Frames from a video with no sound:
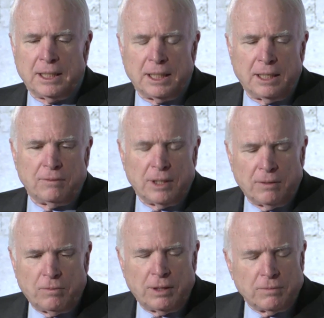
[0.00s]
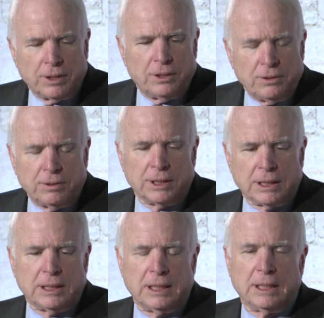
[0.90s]
and what we're
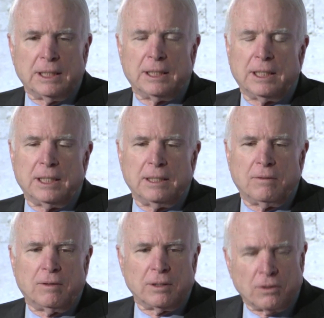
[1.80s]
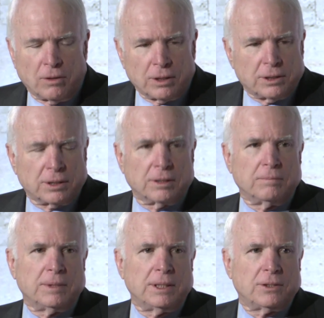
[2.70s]
doing, Tina, long
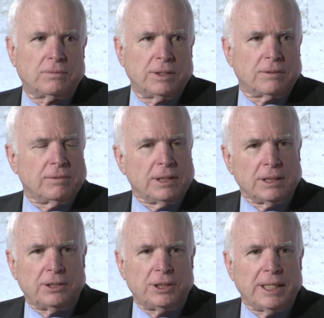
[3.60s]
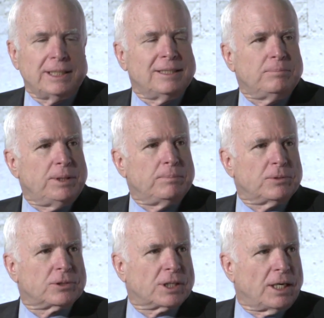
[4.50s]
term, is we're really shaking
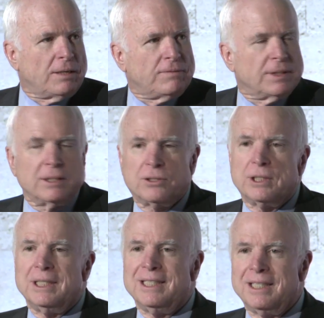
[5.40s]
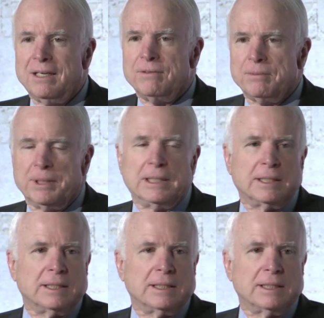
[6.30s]
people's confidence in government.